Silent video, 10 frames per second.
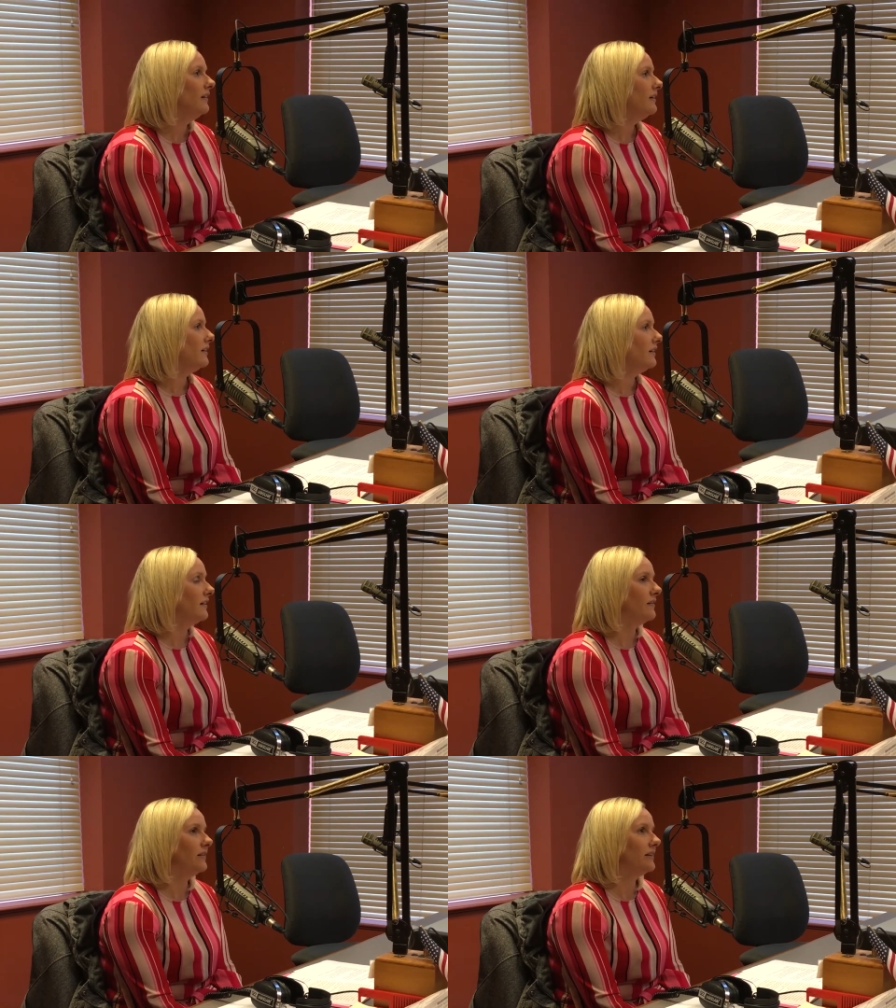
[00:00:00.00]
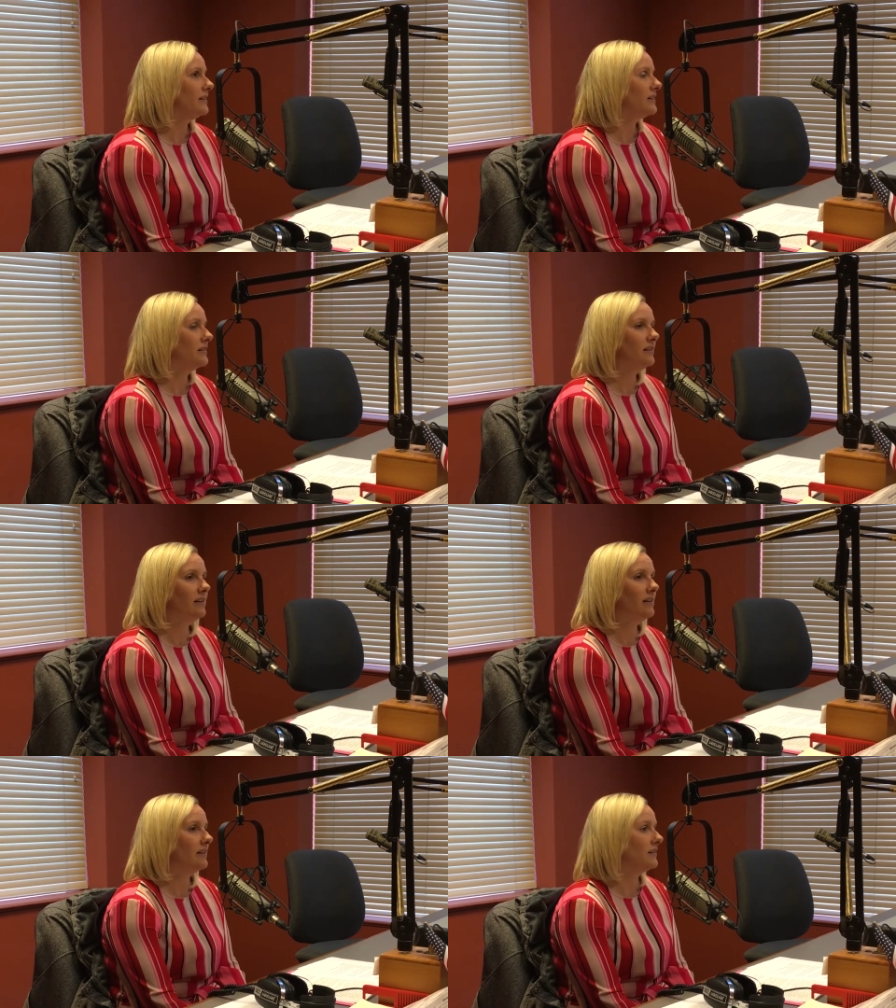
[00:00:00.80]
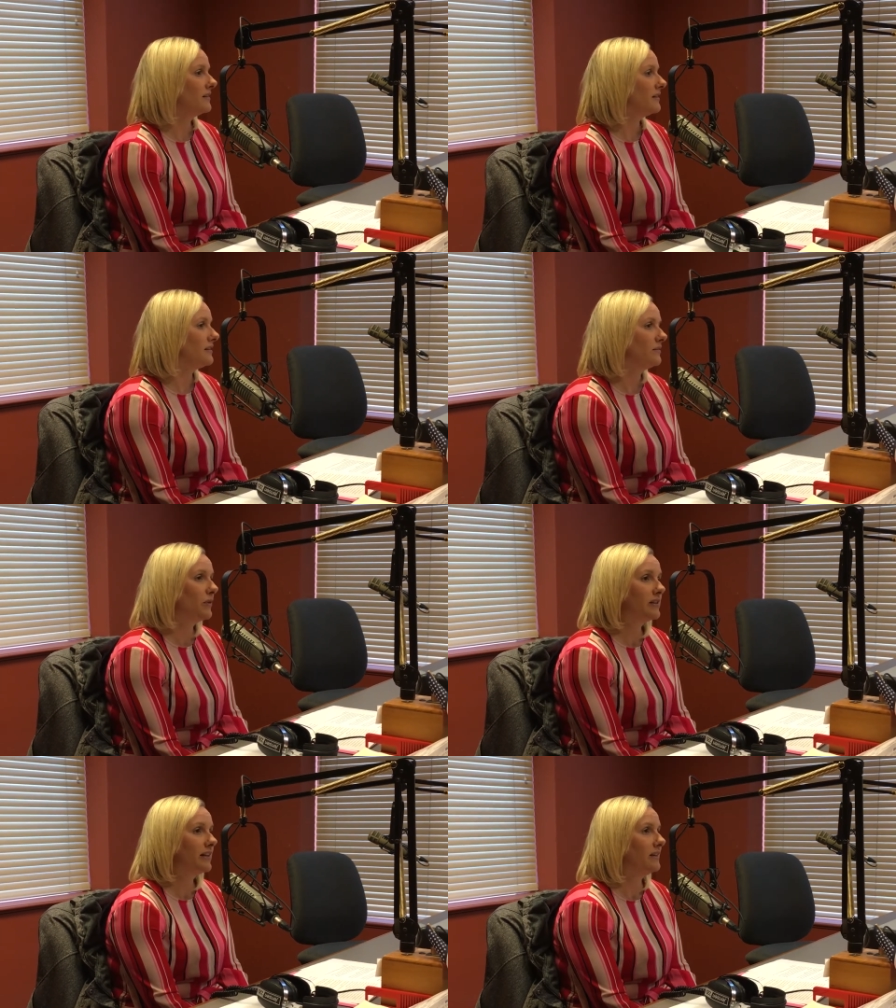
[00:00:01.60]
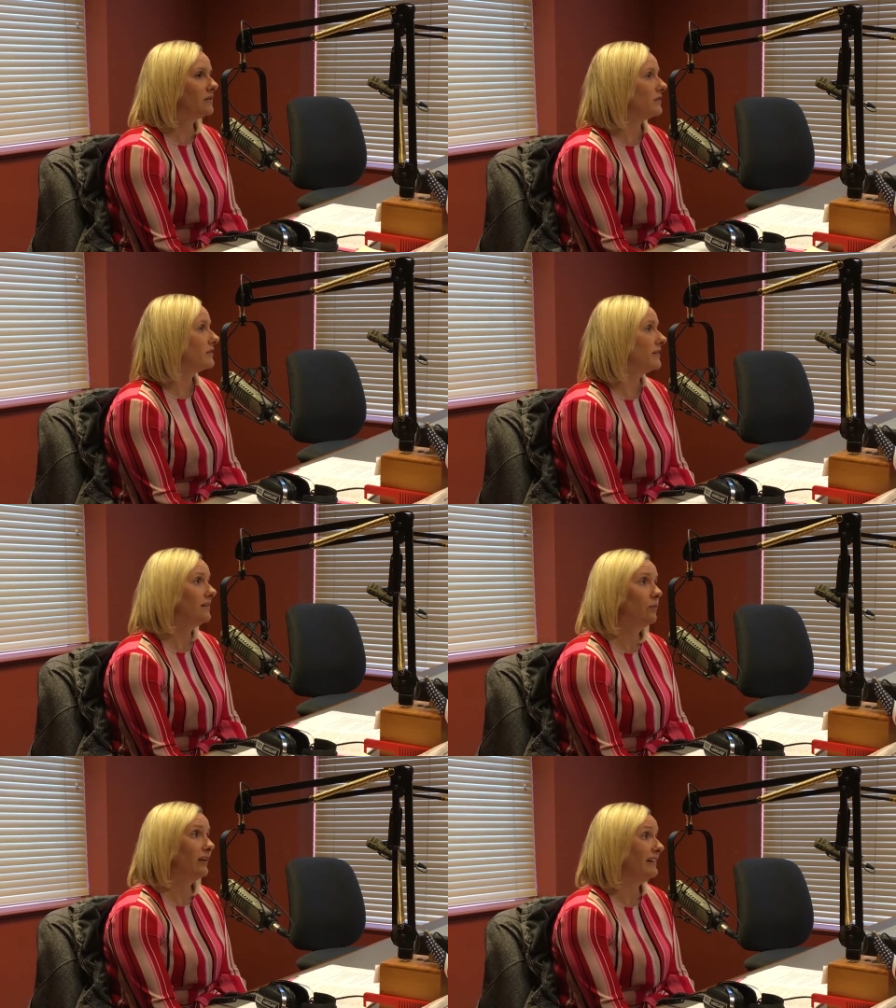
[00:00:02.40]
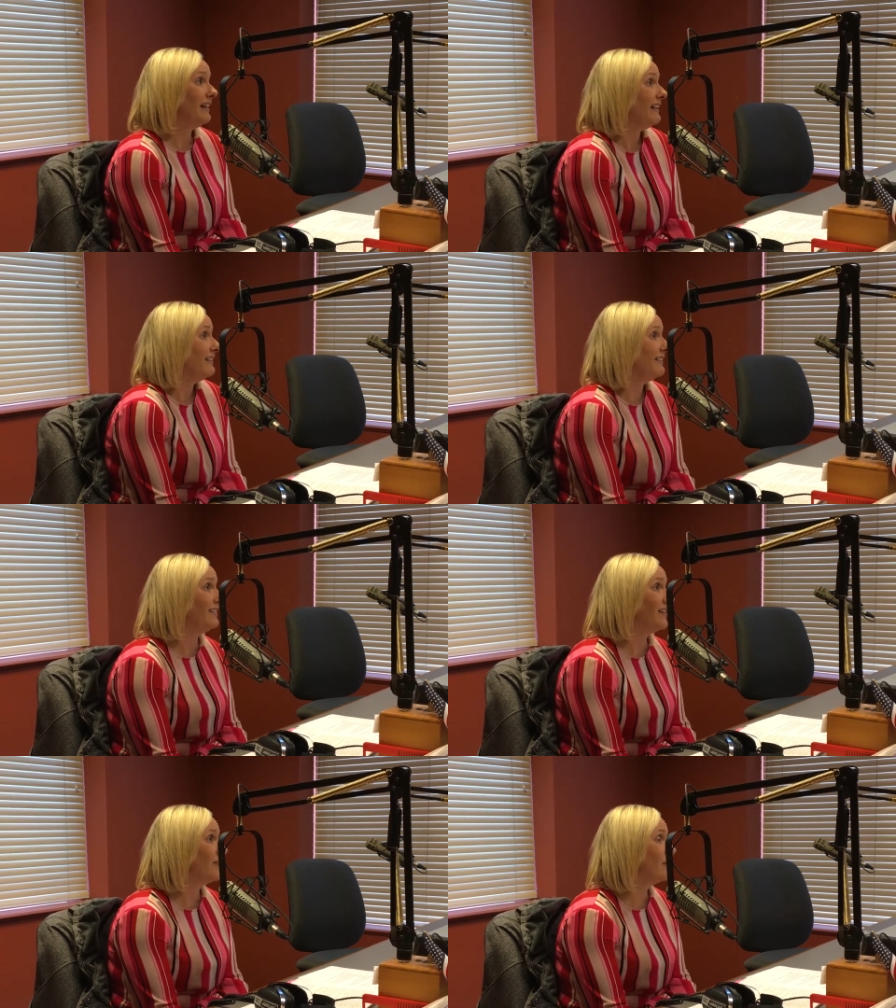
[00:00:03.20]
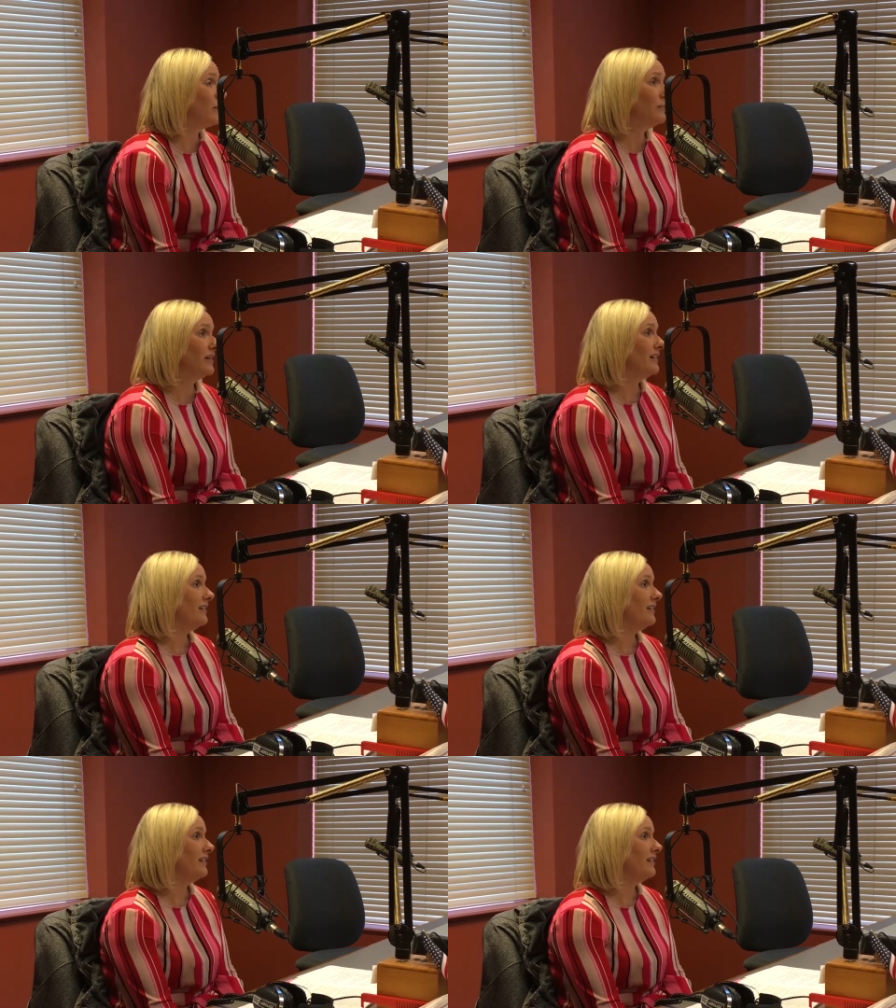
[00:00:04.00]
it is because breast cancer is 1 in 8, women.